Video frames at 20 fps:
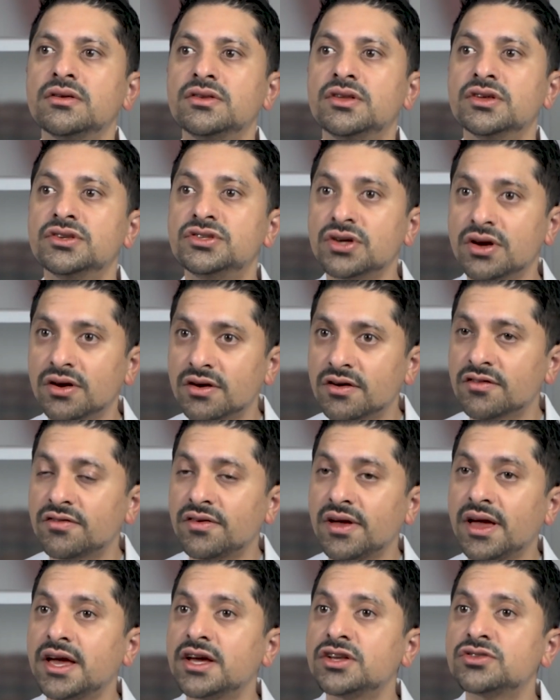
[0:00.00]
degenerative,
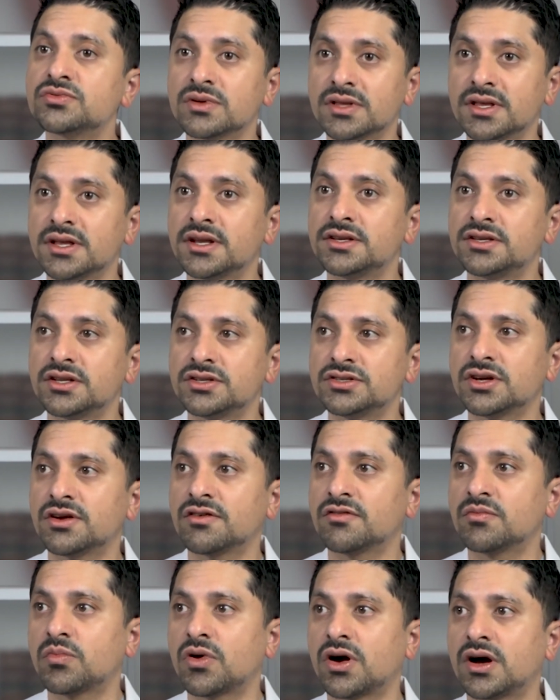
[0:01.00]
age-related
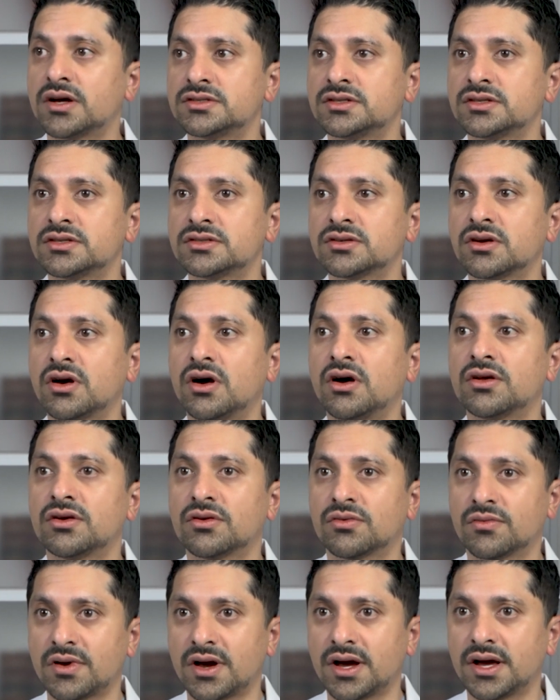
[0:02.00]
degenerative process gone
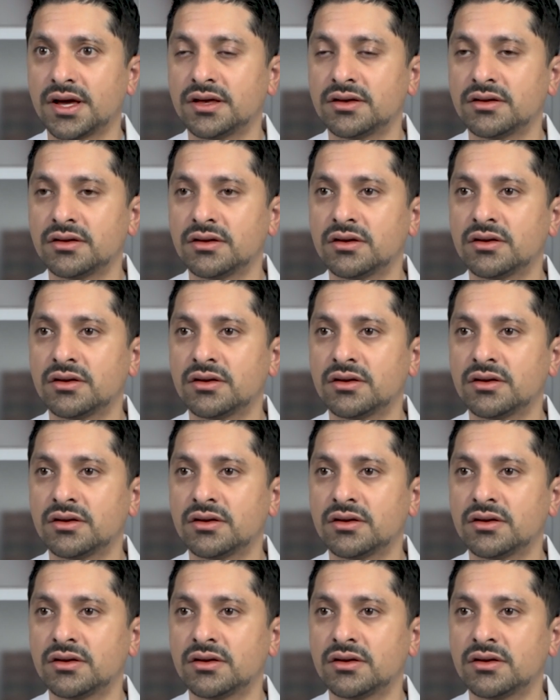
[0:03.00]
awry,